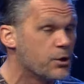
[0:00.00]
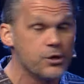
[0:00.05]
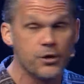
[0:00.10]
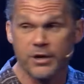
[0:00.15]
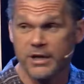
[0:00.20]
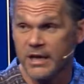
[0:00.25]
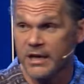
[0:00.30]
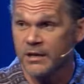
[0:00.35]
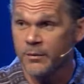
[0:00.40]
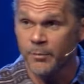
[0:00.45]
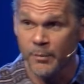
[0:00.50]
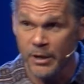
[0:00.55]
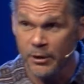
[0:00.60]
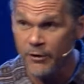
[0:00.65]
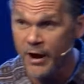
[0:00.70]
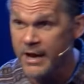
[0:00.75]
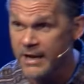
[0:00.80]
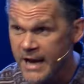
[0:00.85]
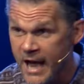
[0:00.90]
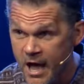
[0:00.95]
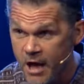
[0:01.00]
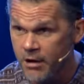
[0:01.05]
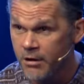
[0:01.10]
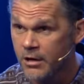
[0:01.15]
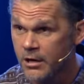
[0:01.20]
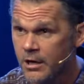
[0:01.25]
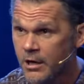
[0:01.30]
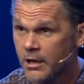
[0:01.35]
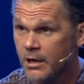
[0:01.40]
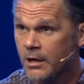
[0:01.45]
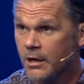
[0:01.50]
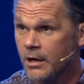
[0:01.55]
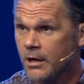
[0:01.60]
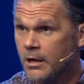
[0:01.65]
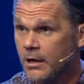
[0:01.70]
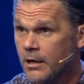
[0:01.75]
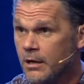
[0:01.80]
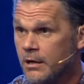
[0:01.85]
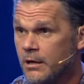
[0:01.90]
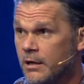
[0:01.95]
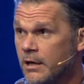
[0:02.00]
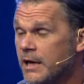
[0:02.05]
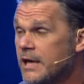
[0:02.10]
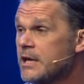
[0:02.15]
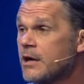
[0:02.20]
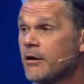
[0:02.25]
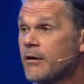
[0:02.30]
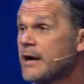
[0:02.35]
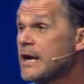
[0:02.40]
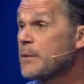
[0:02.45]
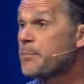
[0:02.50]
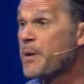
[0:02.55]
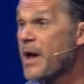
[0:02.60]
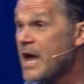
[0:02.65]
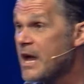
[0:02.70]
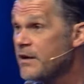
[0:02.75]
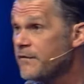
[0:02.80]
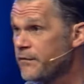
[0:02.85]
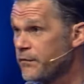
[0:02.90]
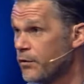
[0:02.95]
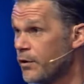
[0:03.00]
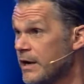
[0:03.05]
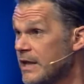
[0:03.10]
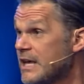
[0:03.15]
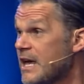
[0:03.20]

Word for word: Are you kidding me right now? He already paid for it.